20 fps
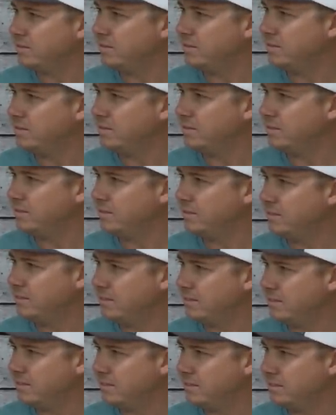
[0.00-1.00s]

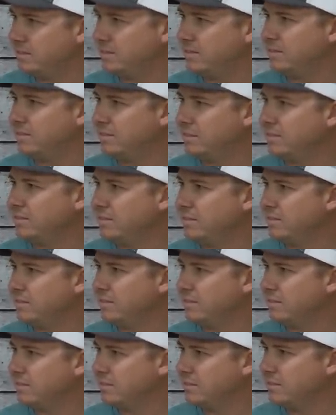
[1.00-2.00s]

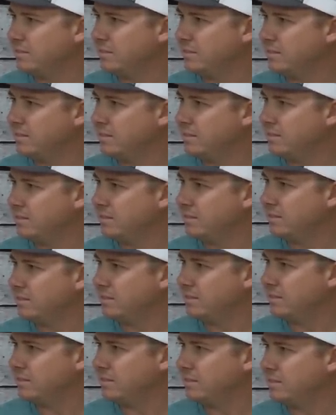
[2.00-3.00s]

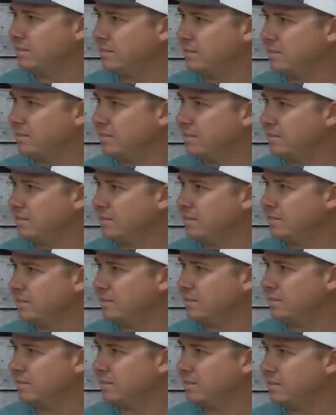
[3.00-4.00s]

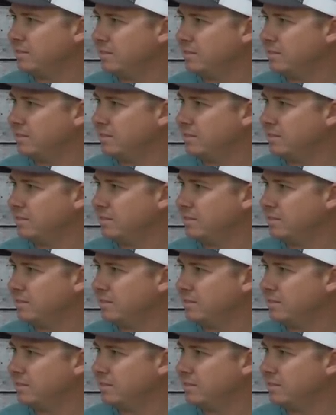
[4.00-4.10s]
This person isn't speaking.